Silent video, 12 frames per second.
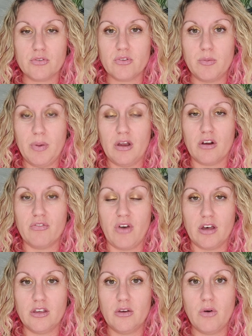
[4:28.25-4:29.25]
repair
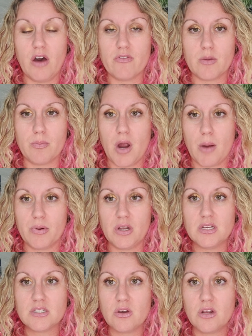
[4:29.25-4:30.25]
value of the
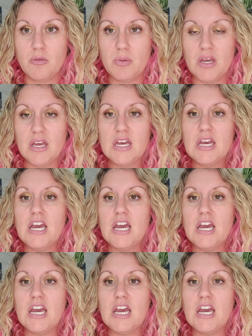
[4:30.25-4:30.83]
property is going to be,